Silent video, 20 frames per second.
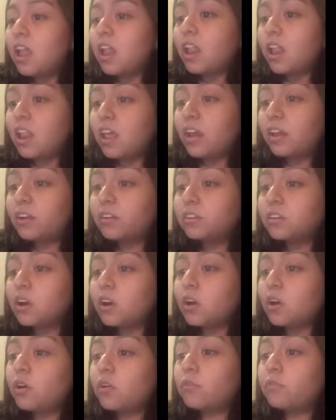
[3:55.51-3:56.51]
letter
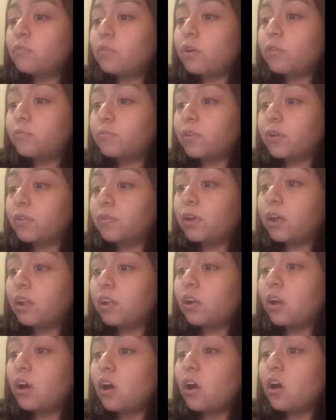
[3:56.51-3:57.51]
of
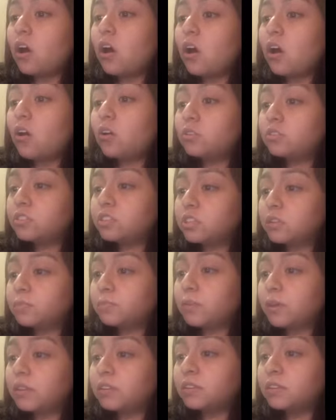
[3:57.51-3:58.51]
referral or
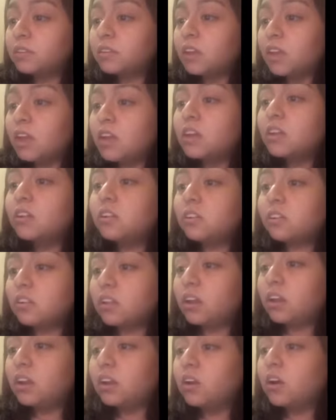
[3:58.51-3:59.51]
shipment,
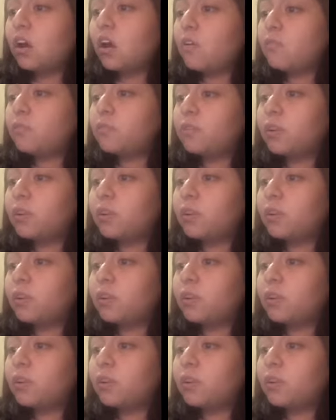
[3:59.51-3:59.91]
letter of